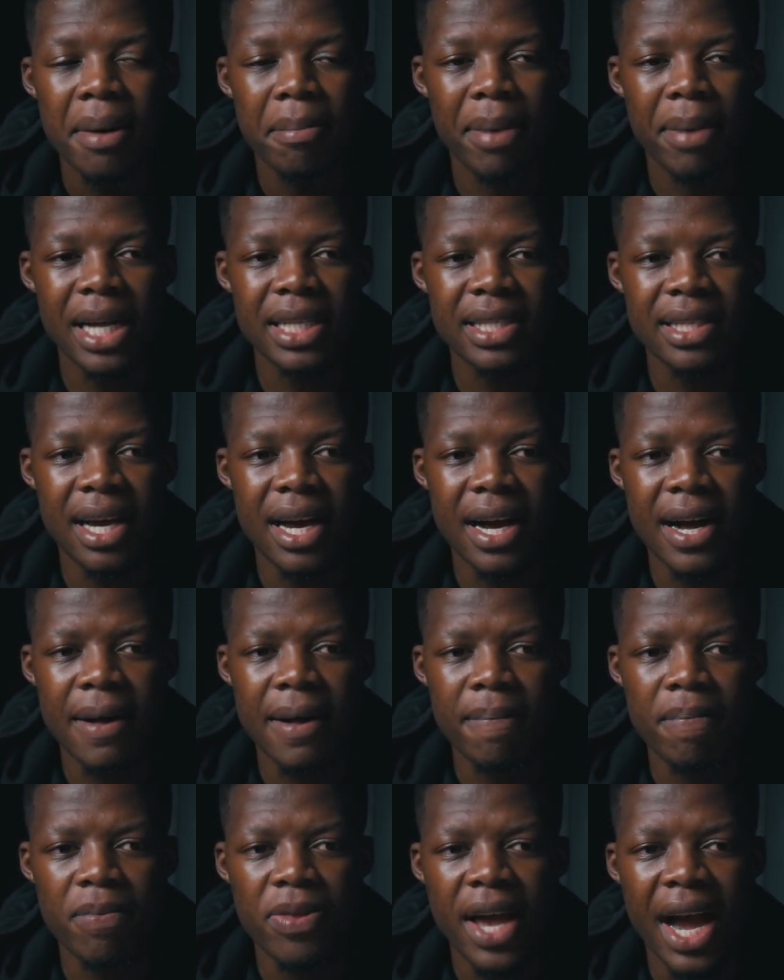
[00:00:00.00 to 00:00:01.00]
But
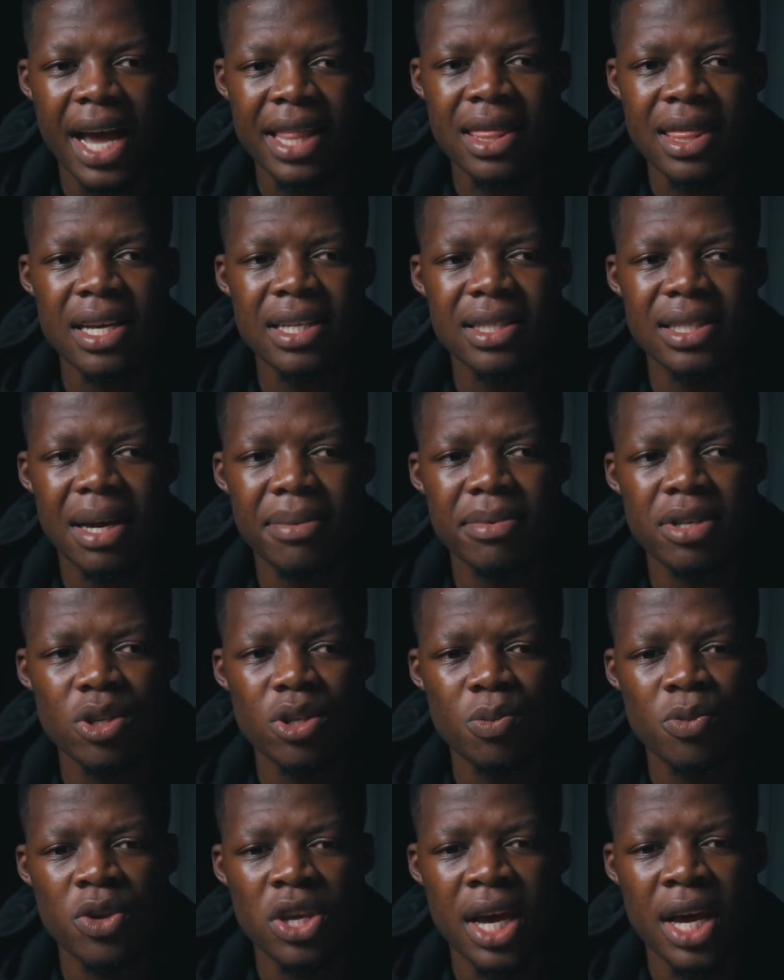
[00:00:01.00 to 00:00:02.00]
I think
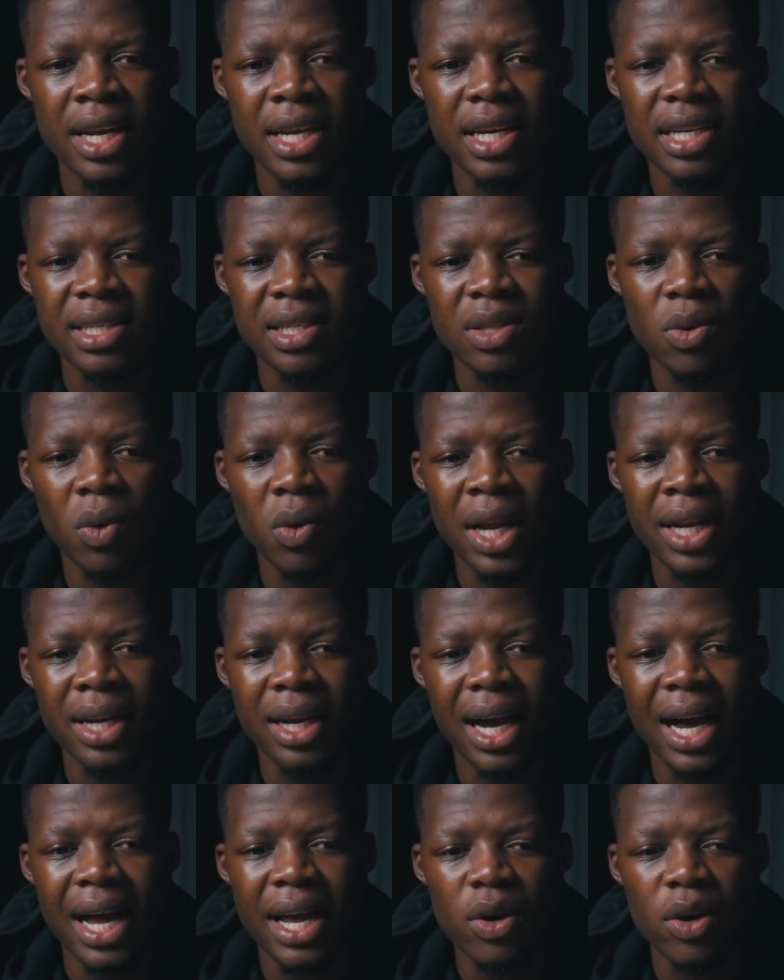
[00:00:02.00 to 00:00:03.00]
Thabiso Munyane is the one
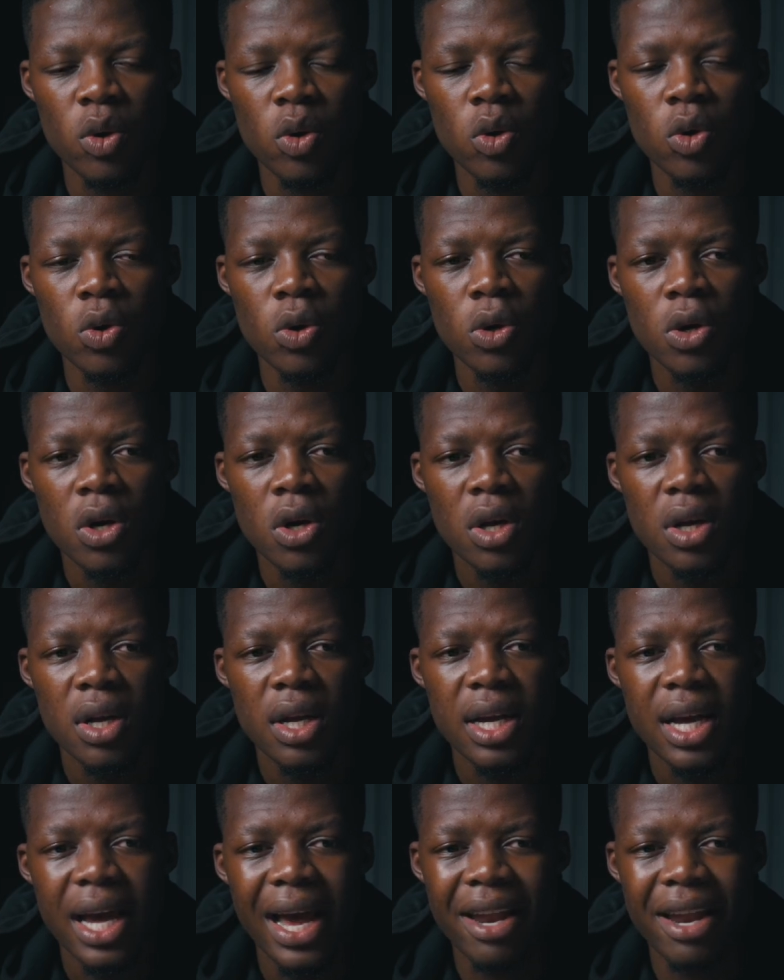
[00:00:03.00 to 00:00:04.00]
guy who,
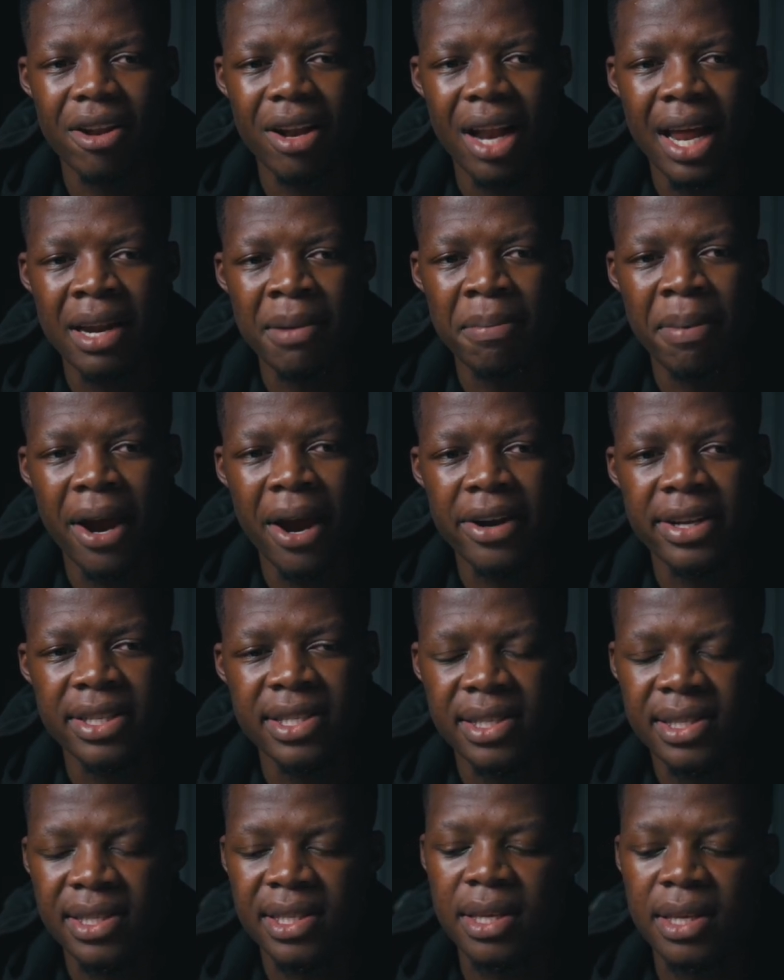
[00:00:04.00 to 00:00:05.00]
at Orlando Pirates,
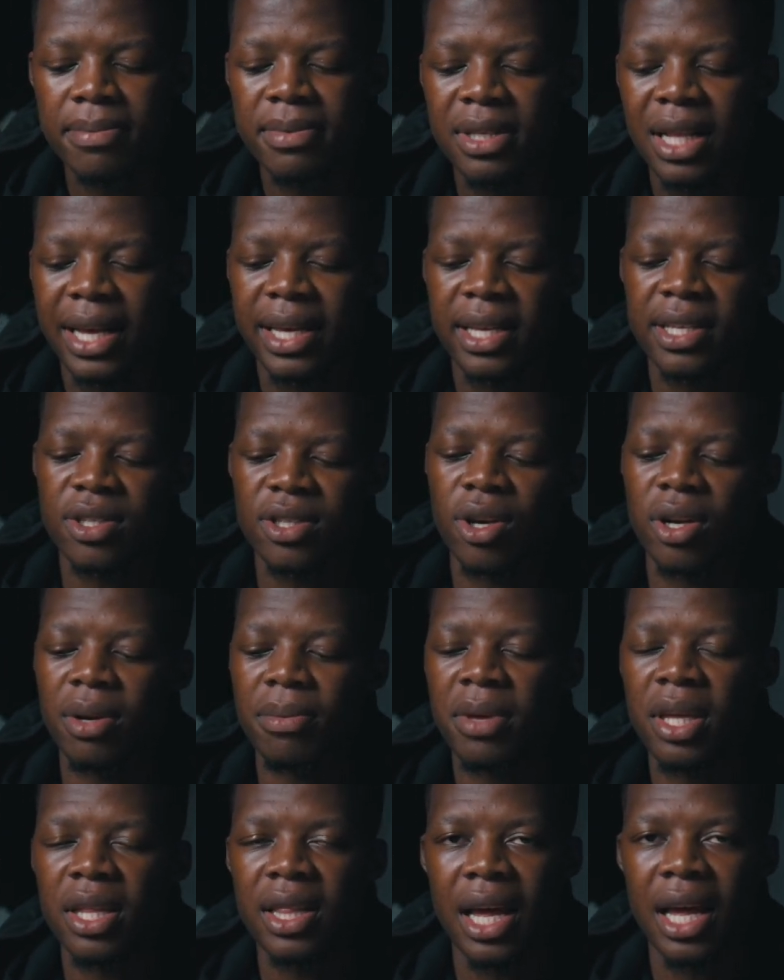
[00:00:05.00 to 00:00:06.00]
it seems like he's going to
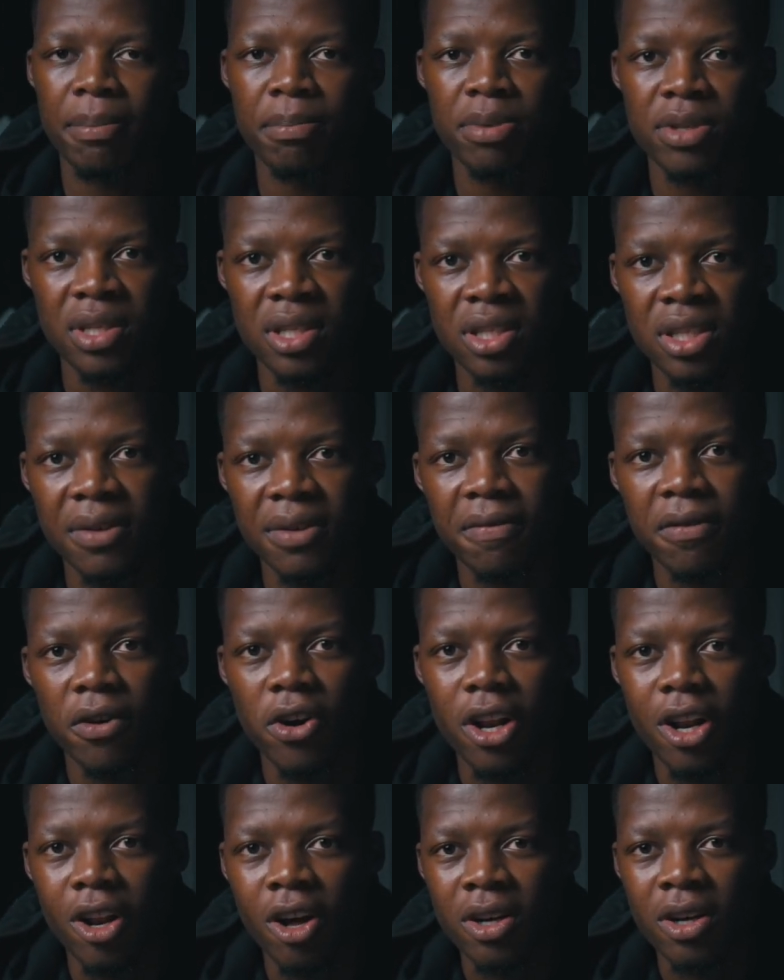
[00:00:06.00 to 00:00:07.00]
be in that position
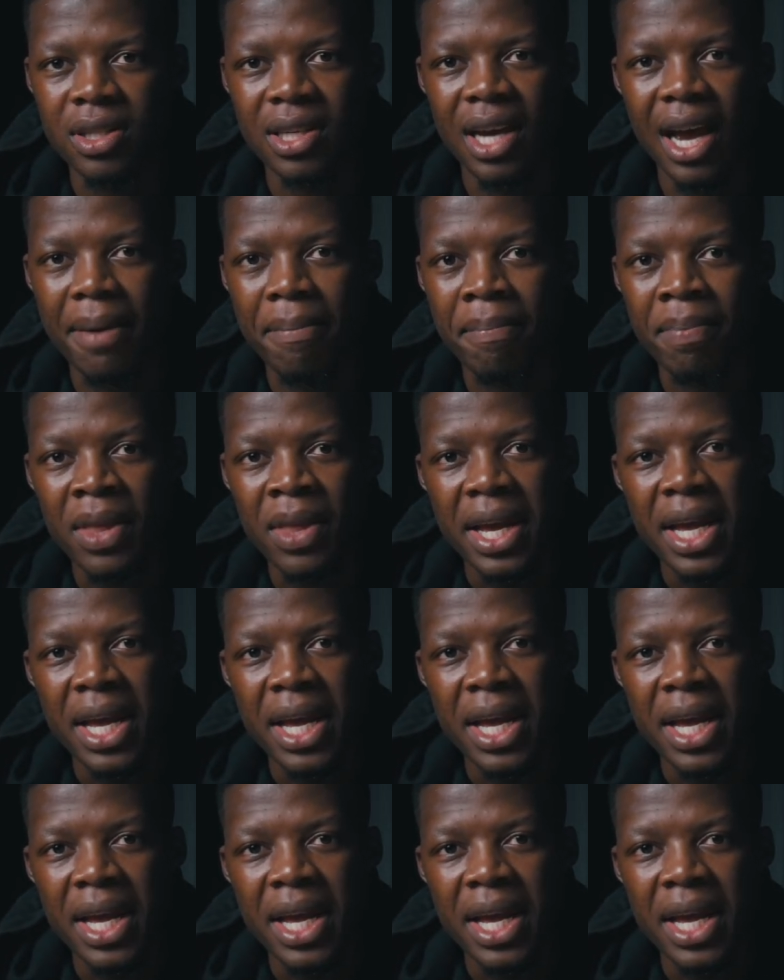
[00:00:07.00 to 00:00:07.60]
for a long time.